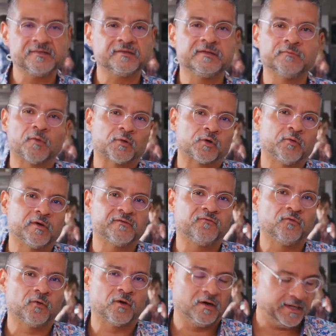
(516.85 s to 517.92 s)
Basically what we're going
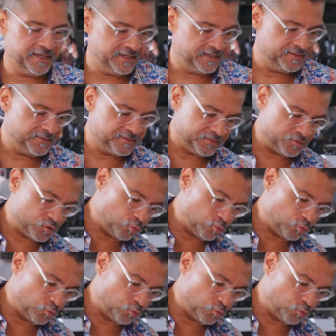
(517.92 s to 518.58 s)
for is